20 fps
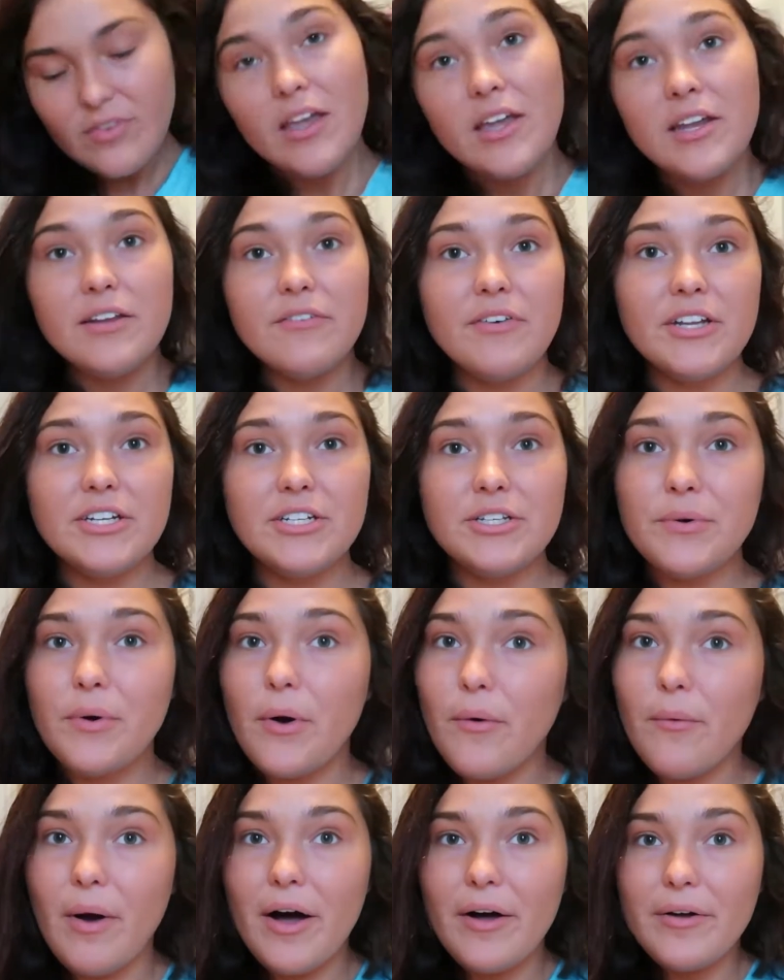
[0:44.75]
And if I do,
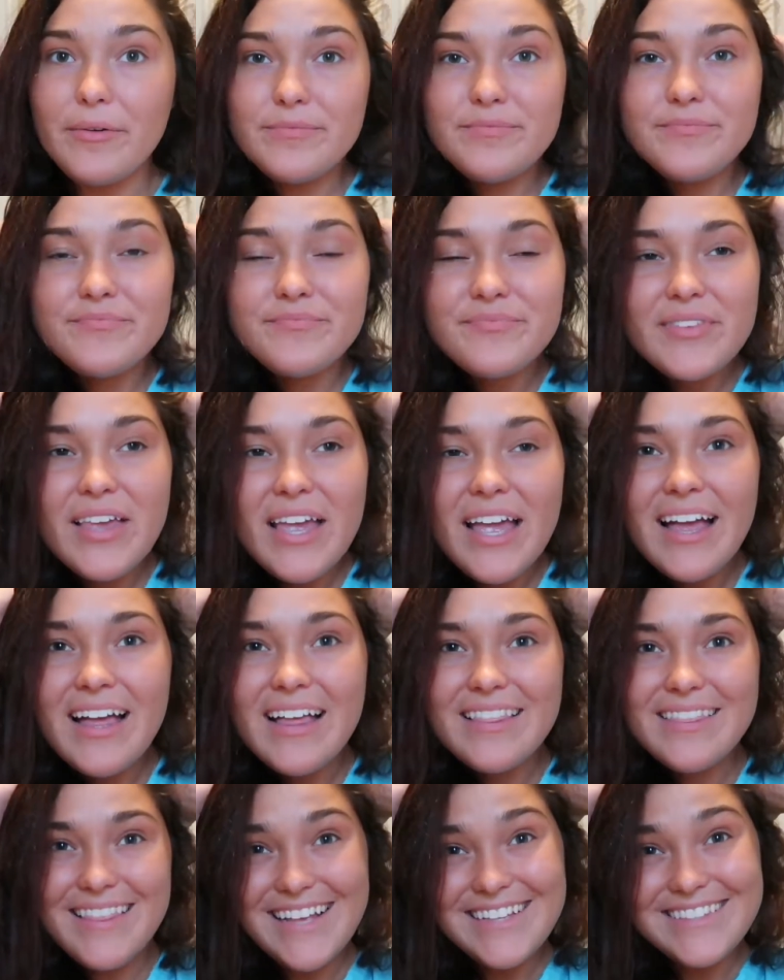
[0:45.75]
oh well,
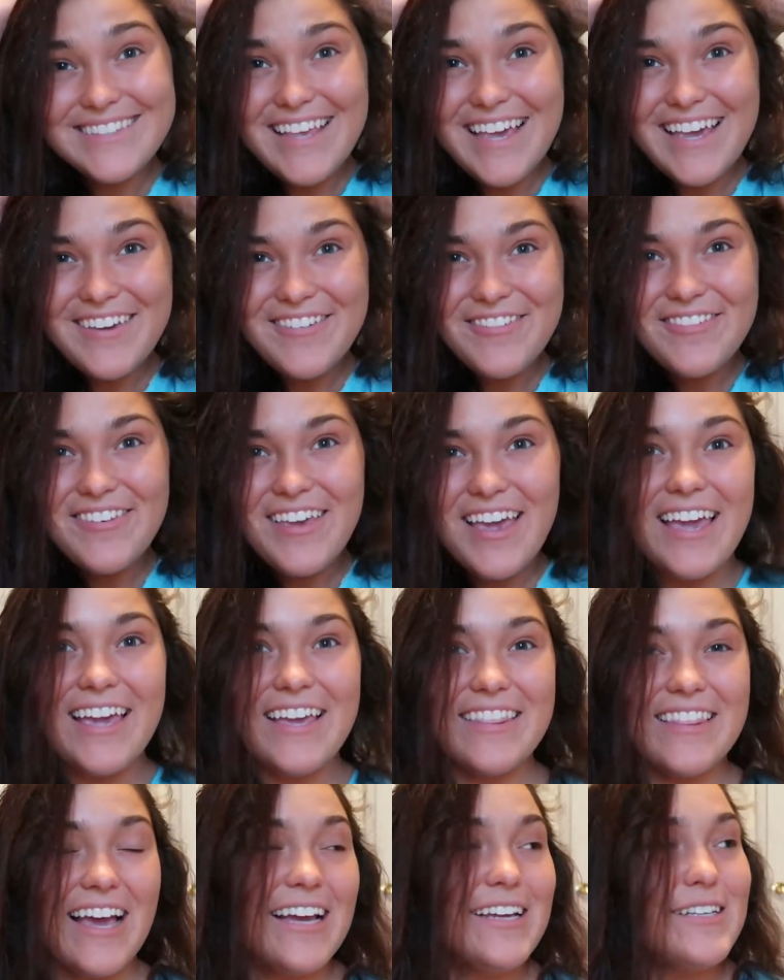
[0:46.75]
that's life.
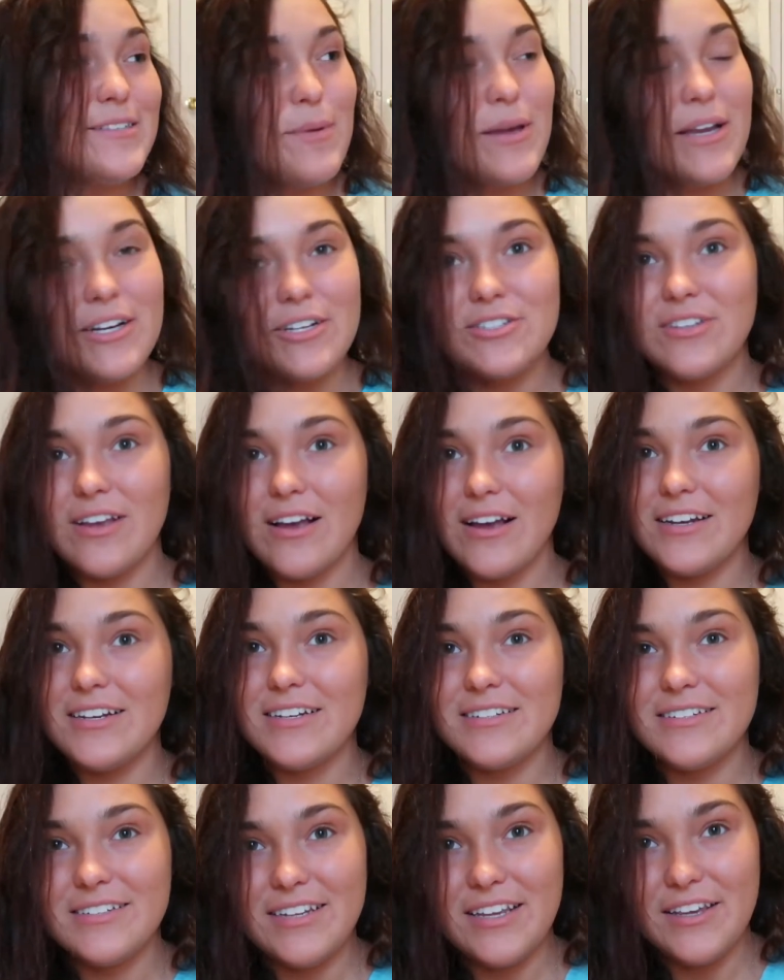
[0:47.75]
And the ice maker's
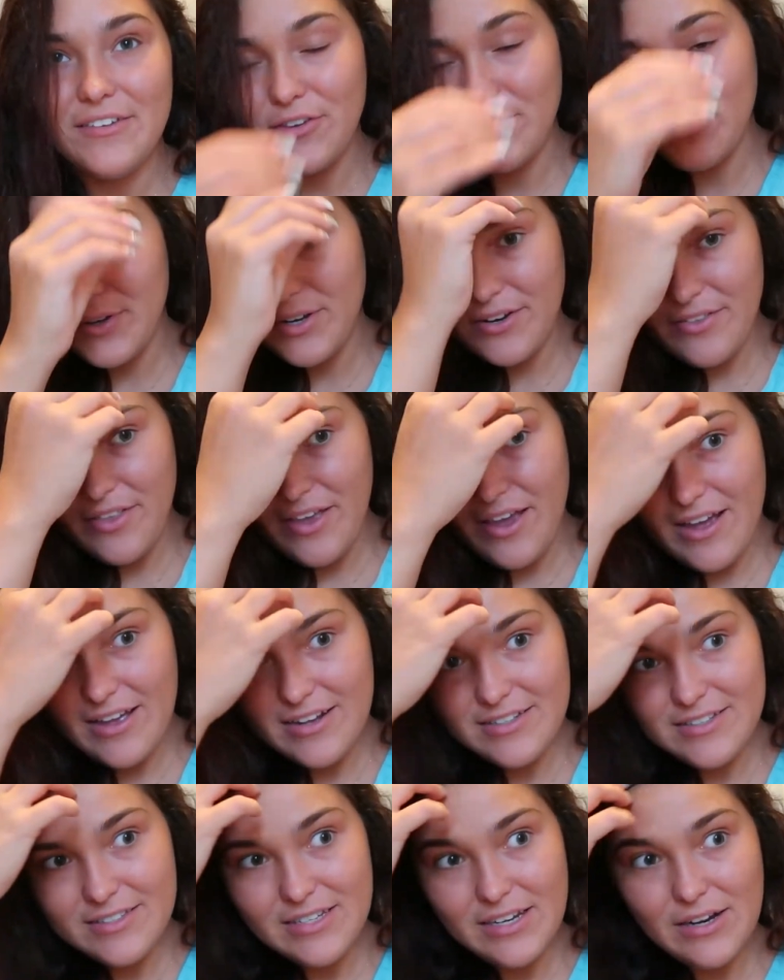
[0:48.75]
on, if you hear
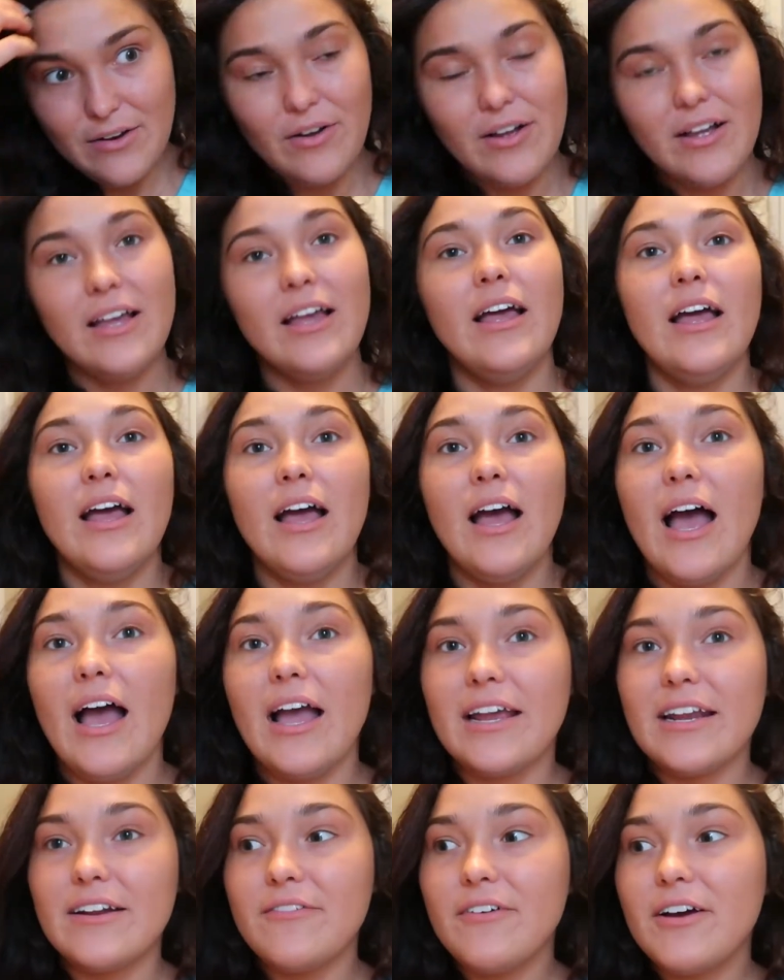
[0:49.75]
that, so
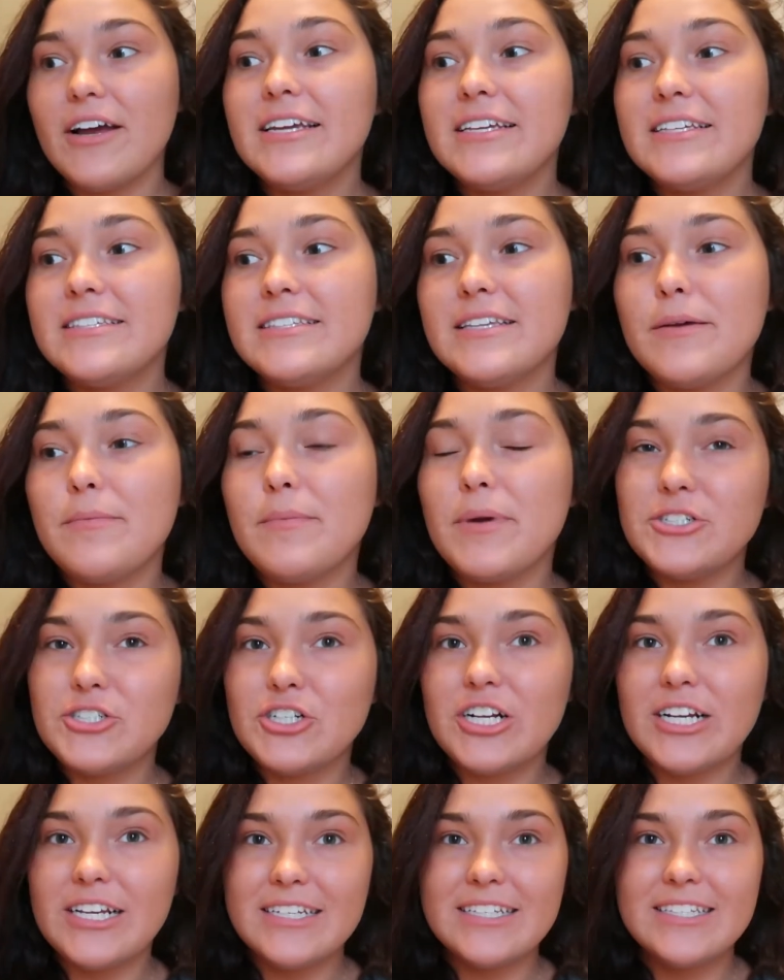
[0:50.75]
I could have ice in my
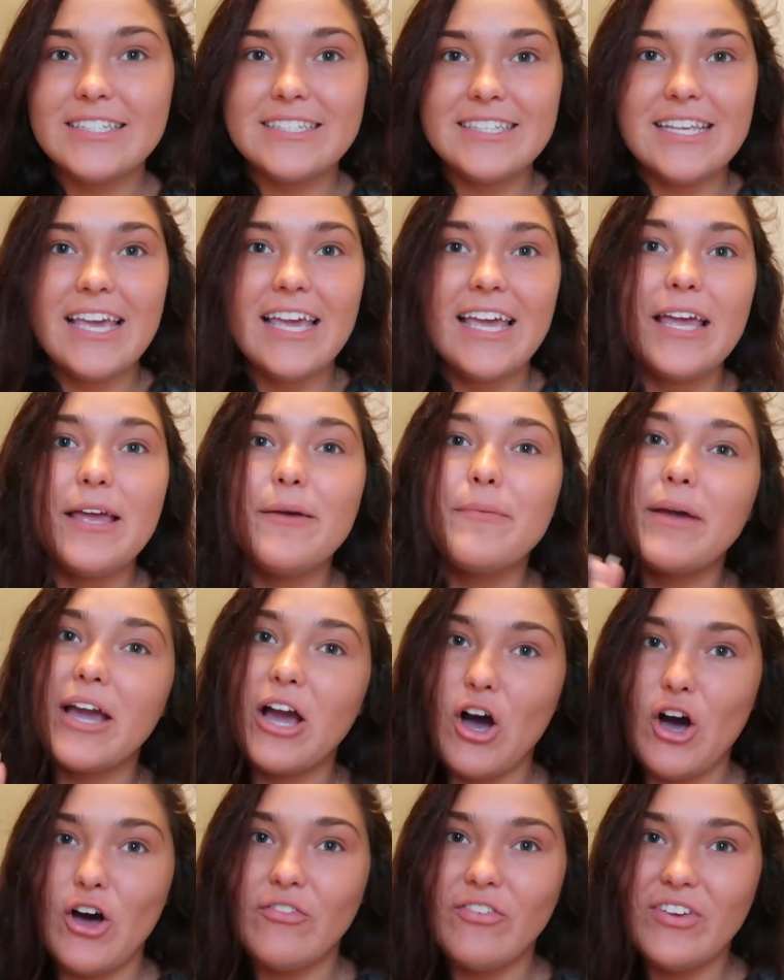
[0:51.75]
drinks and my
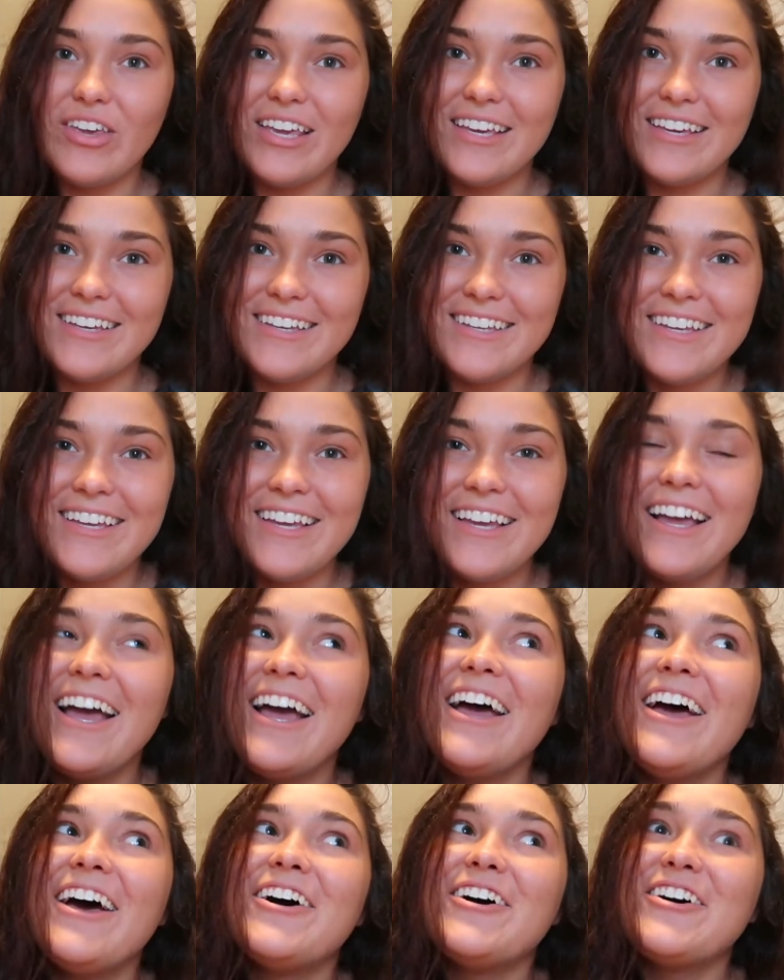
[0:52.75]
coffee
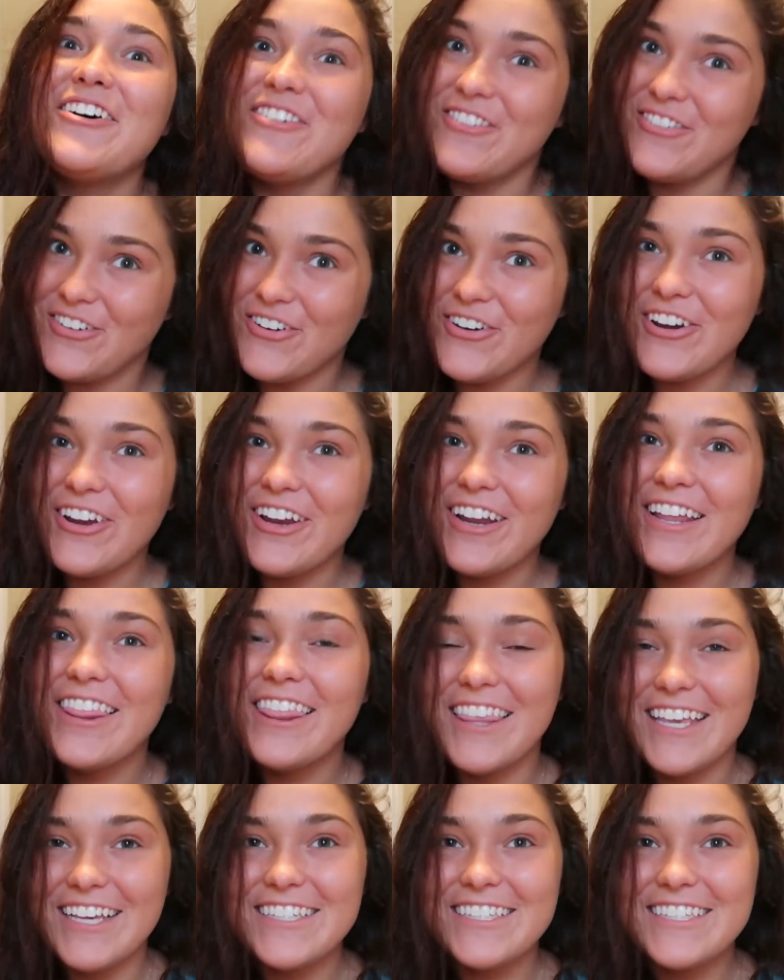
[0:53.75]
for
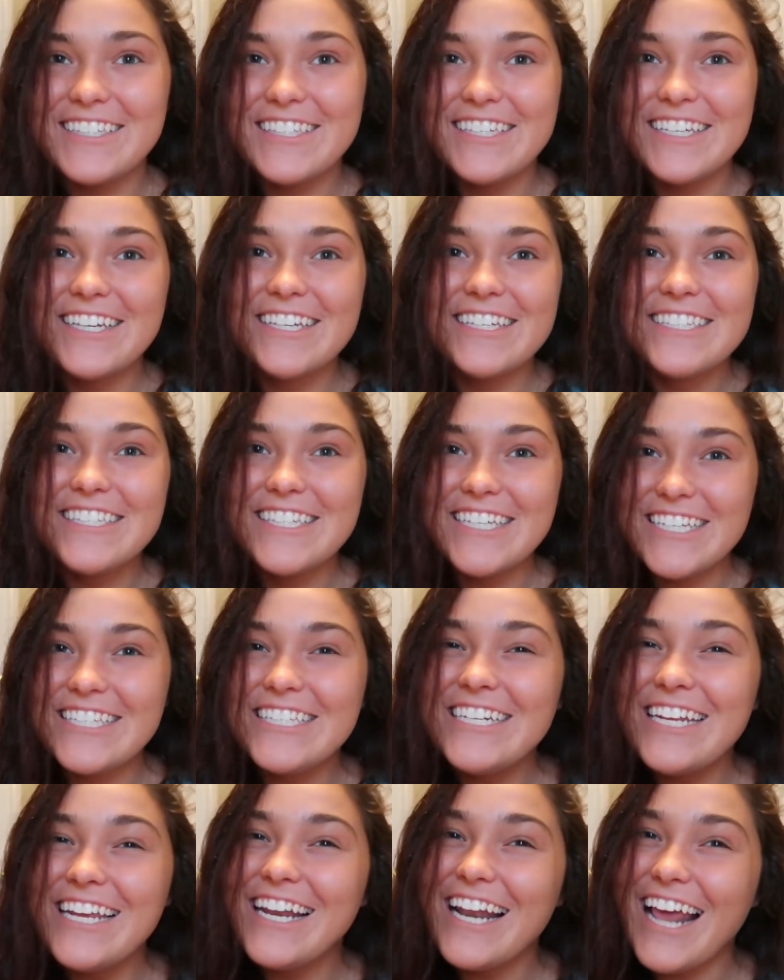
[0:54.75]
this
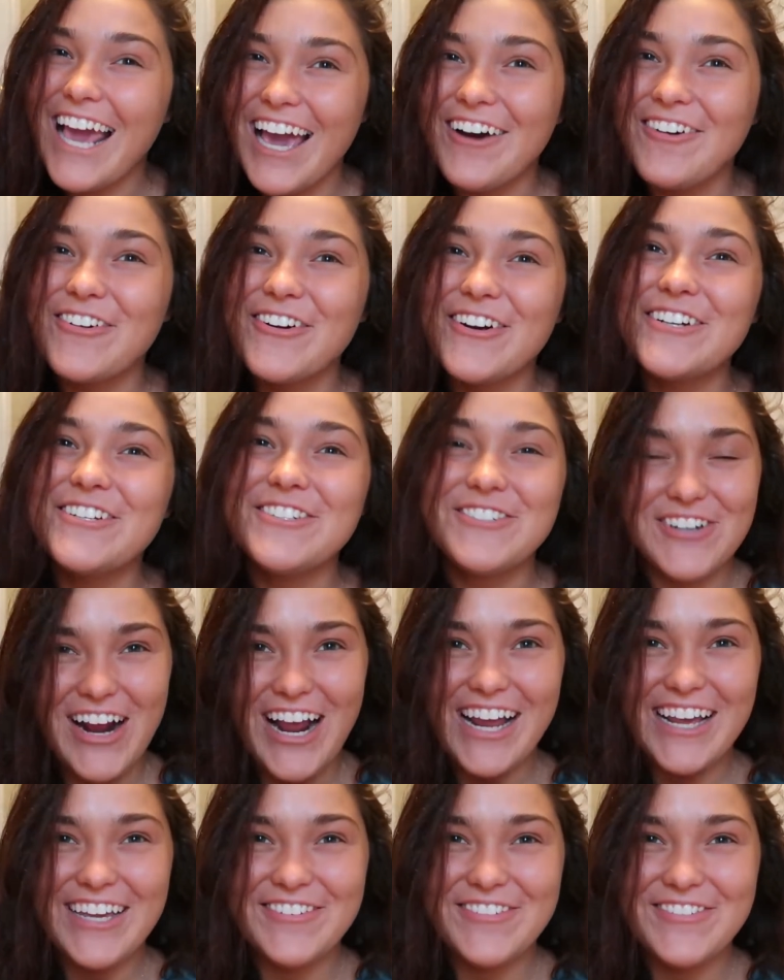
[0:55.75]
16-hour
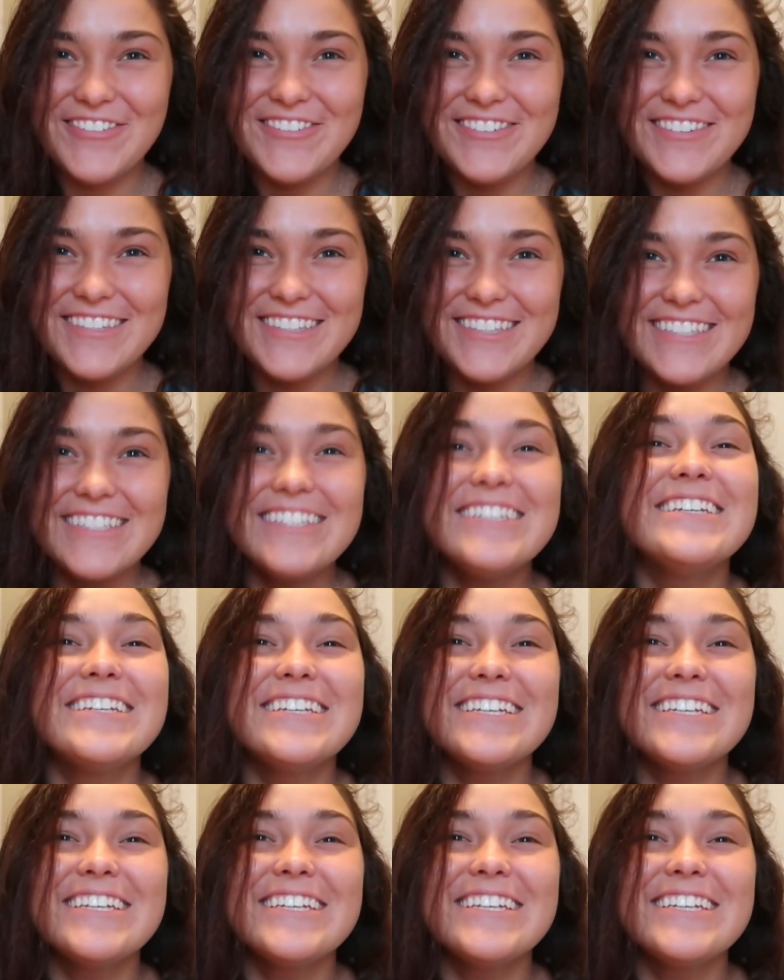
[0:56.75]
drive.